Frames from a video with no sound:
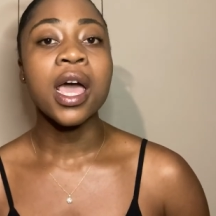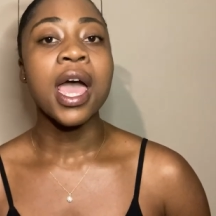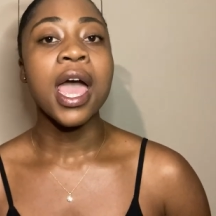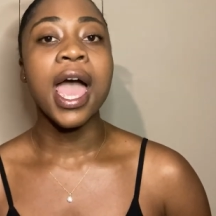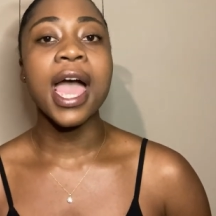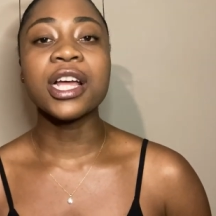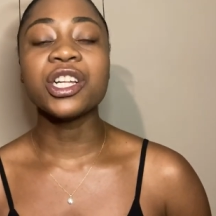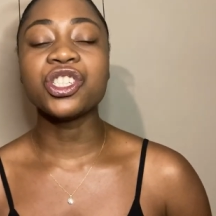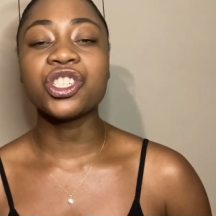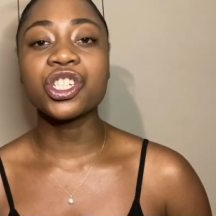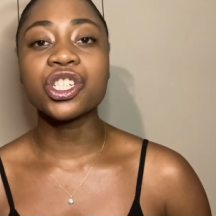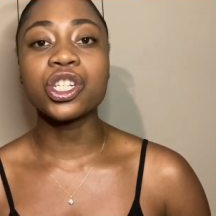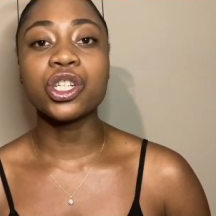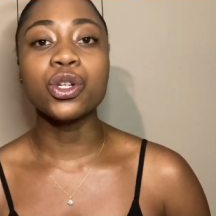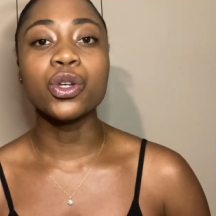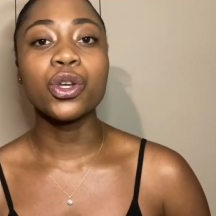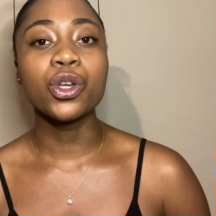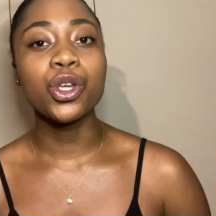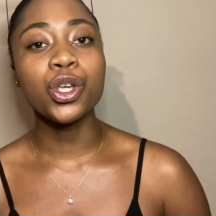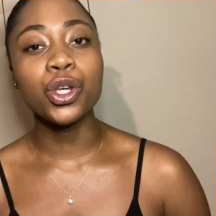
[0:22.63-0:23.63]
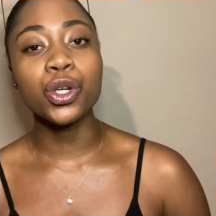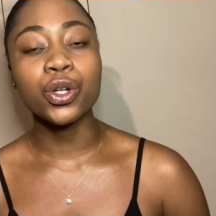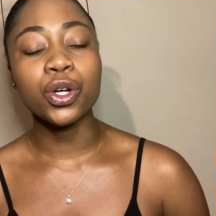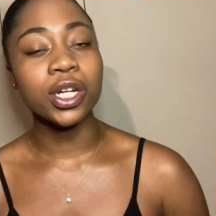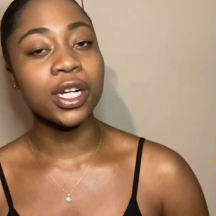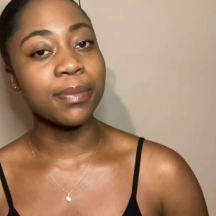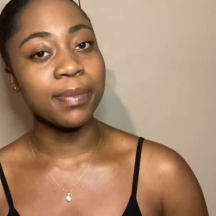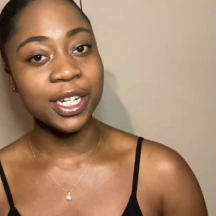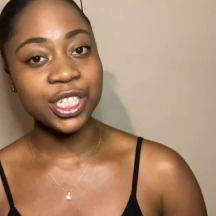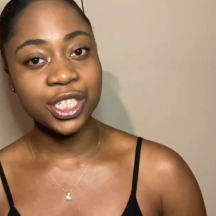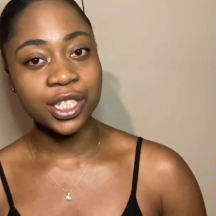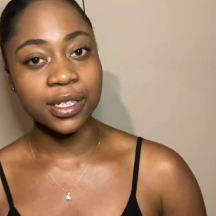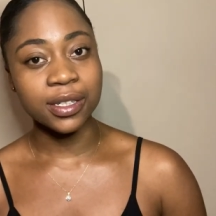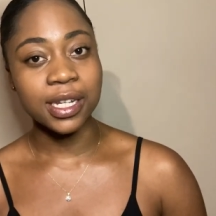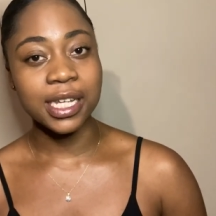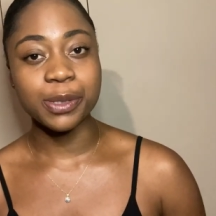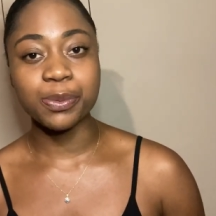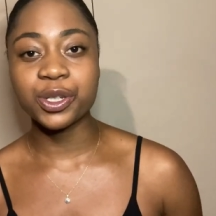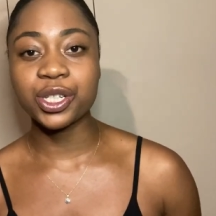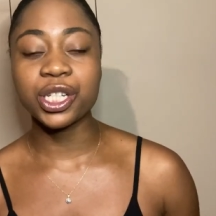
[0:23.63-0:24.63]
and just look cute on a budget,
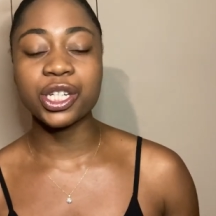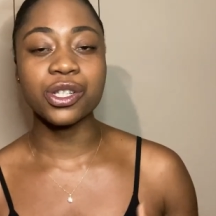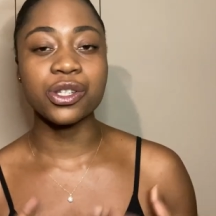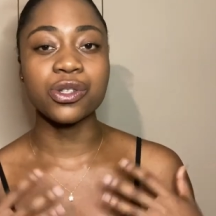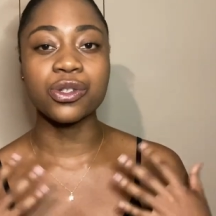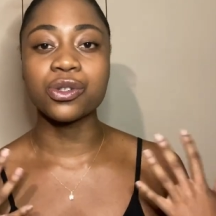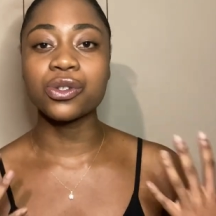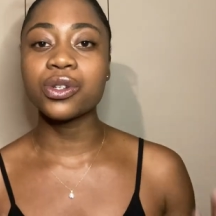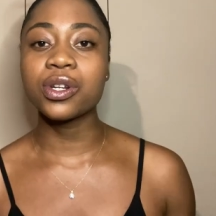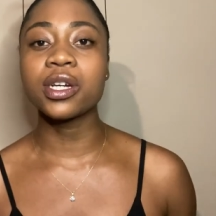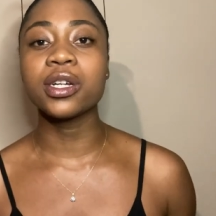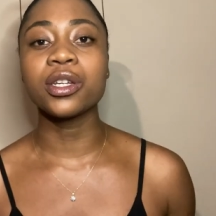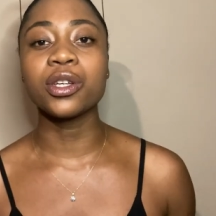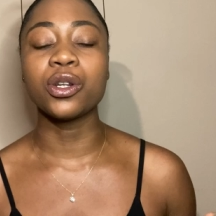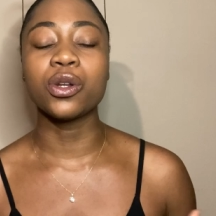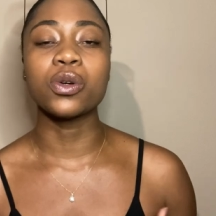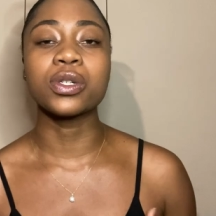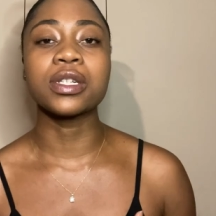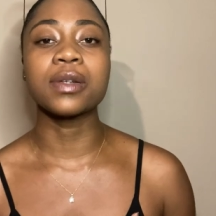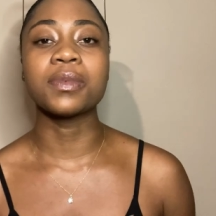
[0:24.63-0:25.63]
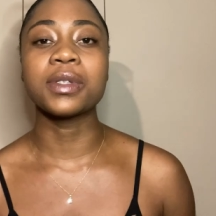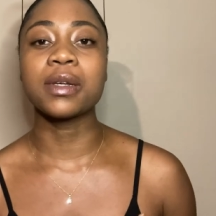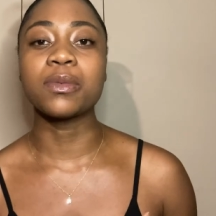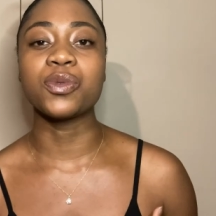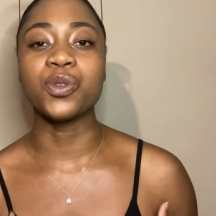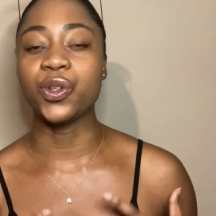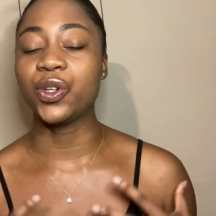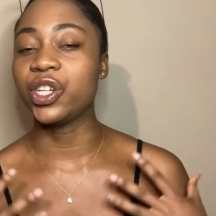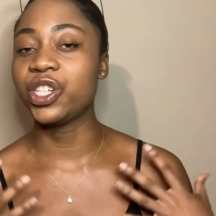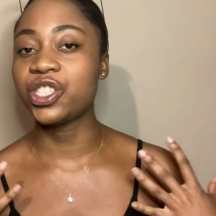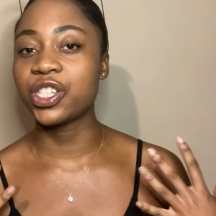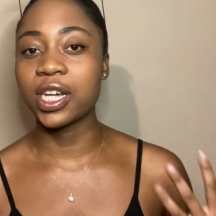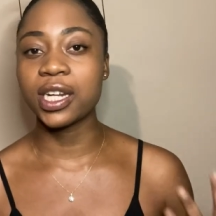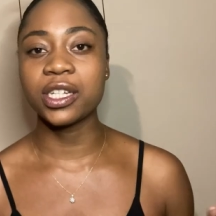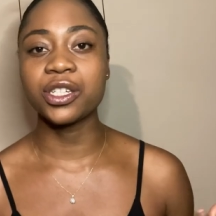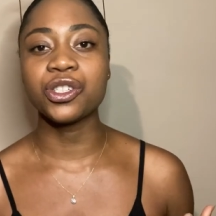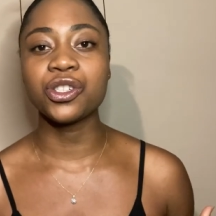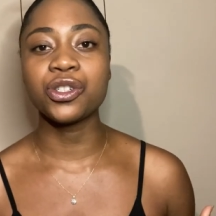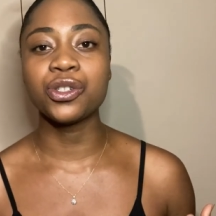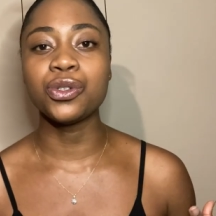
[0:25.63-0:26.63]
especially as a student. You know, sometimes we're really
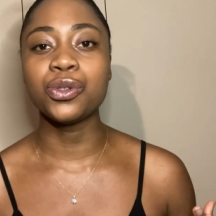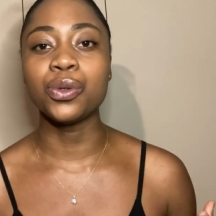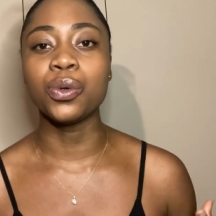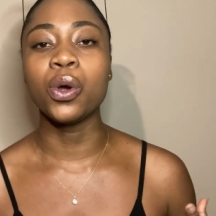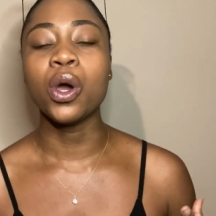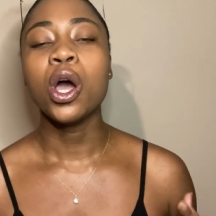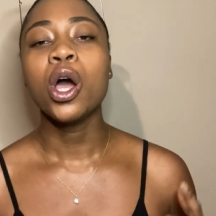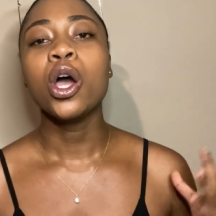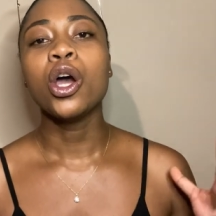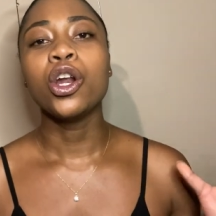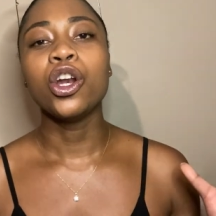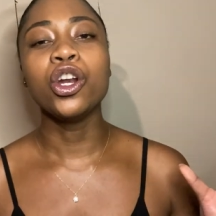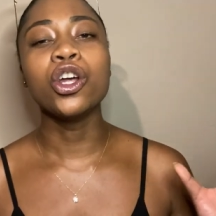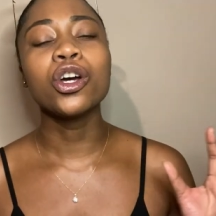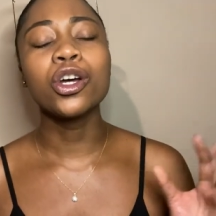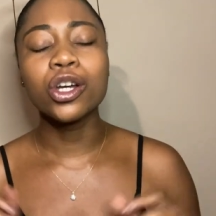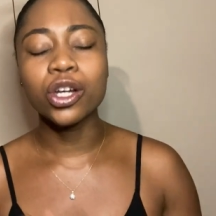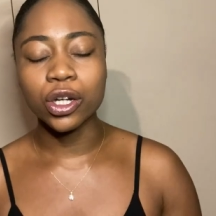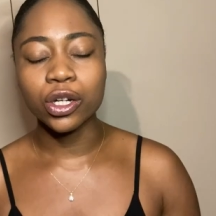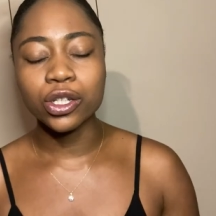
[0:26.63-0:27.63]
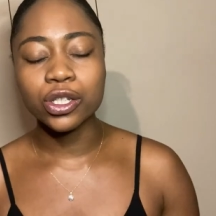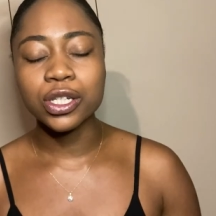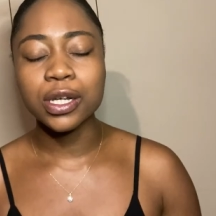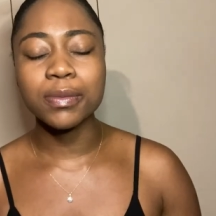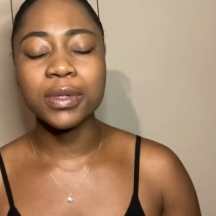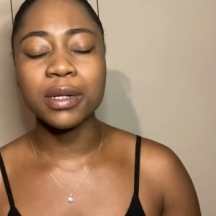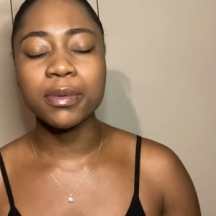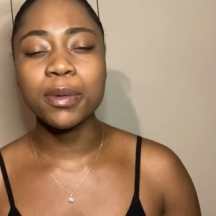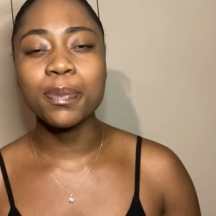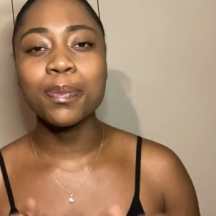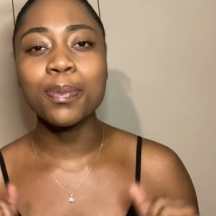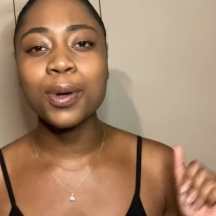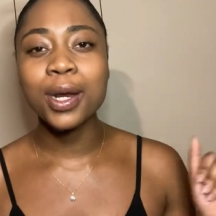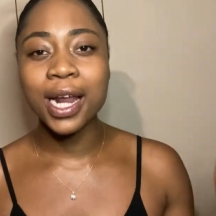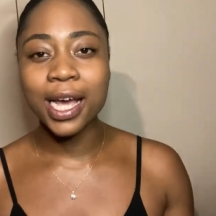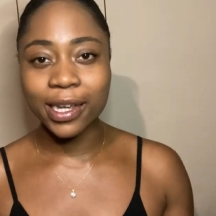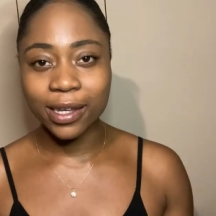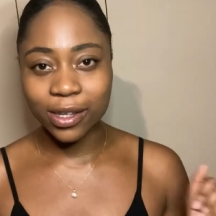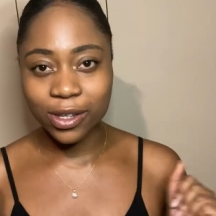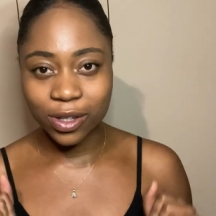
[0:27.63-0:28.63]
challenged to look good. So I'm gonna be
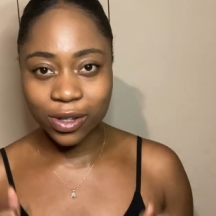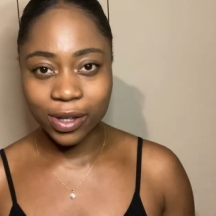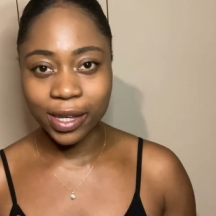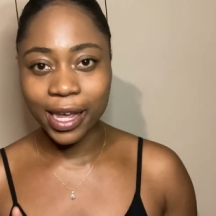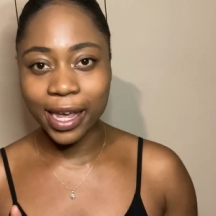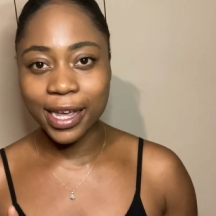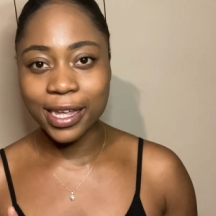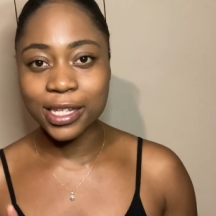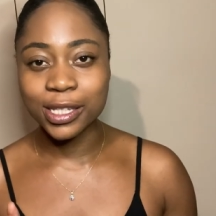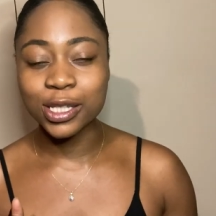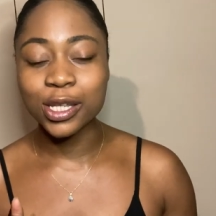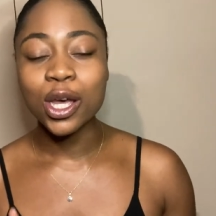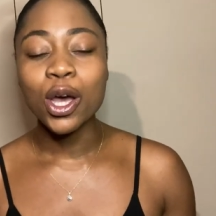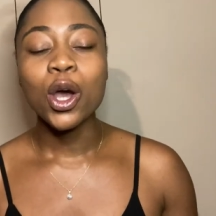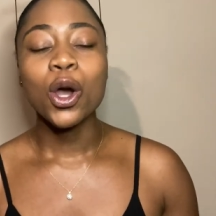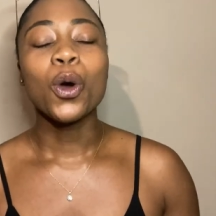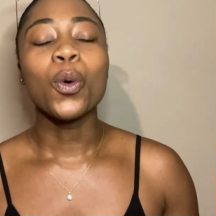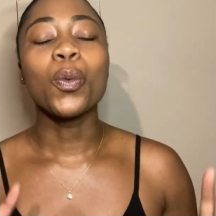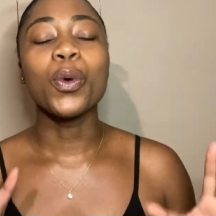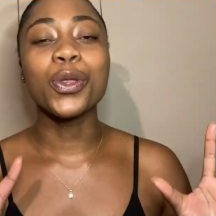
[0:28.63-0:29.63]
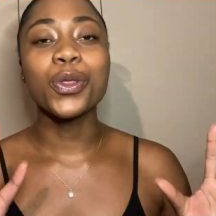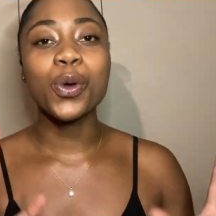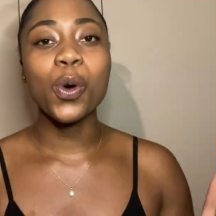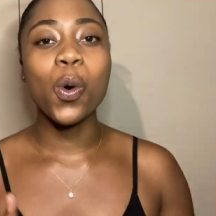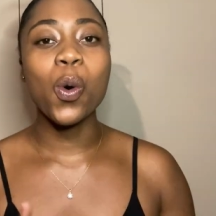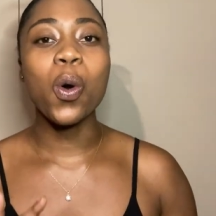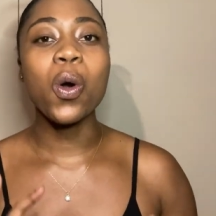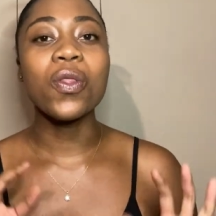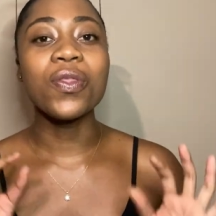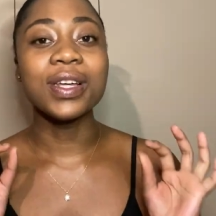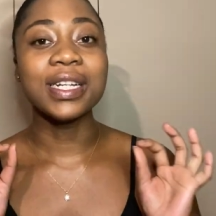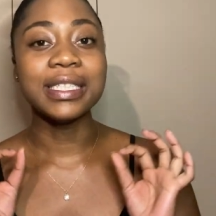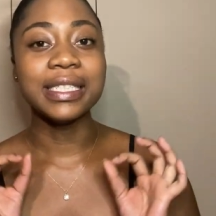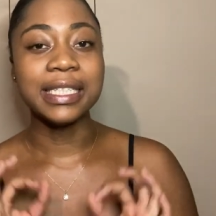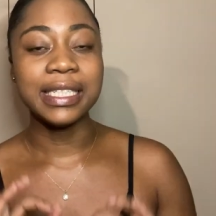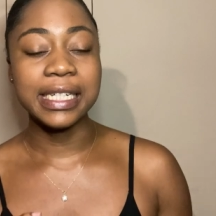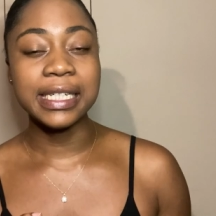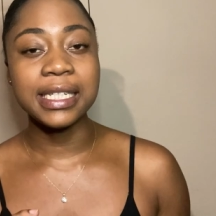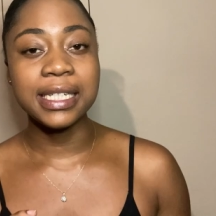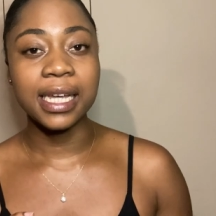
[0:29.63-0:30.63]
plugging you guys with all the
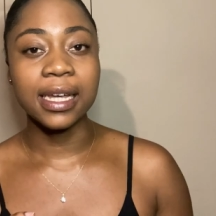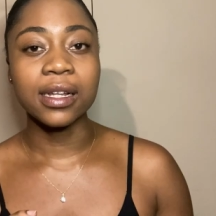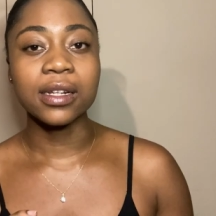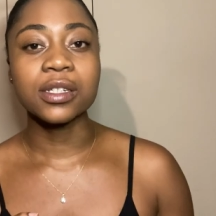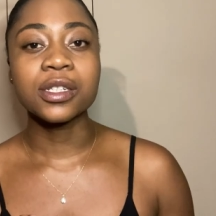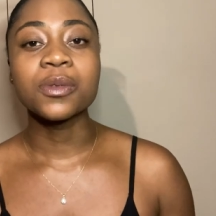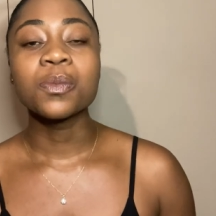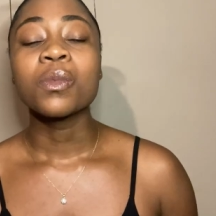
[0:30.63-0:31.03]
details.